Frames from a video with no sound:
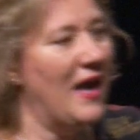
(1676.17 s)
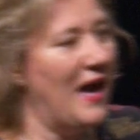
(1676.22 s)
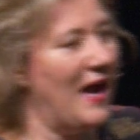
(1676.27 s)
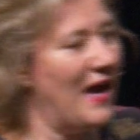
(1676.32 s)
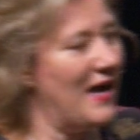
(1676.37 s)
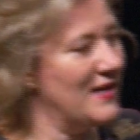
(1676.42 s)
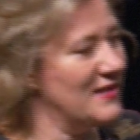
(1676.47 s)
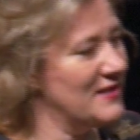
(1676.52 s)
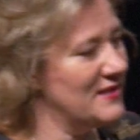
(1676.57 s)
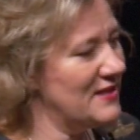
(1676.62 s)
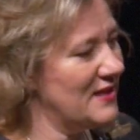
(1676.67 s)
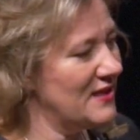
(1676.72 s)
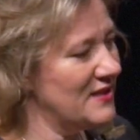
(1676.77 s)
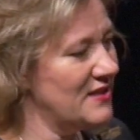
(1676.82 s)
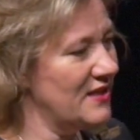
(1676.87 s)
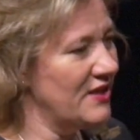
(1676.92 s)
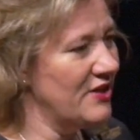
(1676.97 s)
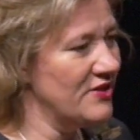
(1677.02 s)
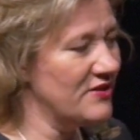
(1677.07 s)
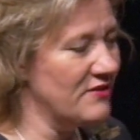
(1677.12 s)
And
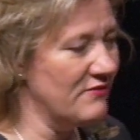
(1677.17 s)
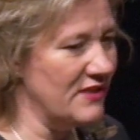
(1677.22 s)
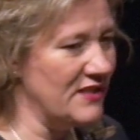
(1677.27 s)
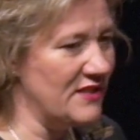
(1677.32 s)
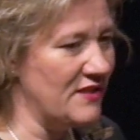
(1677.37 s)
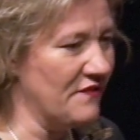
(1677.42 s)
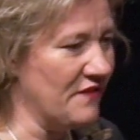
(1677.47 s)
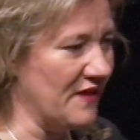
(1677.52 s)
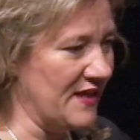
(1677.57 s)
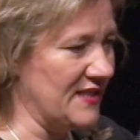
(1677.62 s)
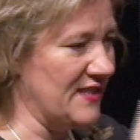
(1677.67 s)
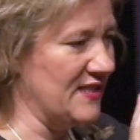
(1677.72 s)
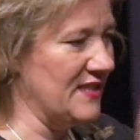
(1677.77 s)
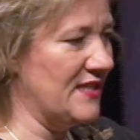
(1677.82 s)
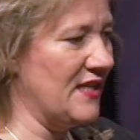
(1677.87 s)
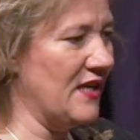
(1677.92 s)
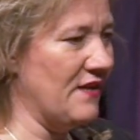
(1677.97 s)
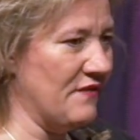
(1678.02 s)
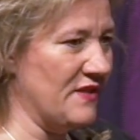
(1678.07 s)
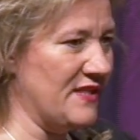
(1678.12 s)
as a user interface,
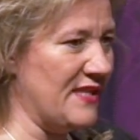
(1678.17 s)
instead of a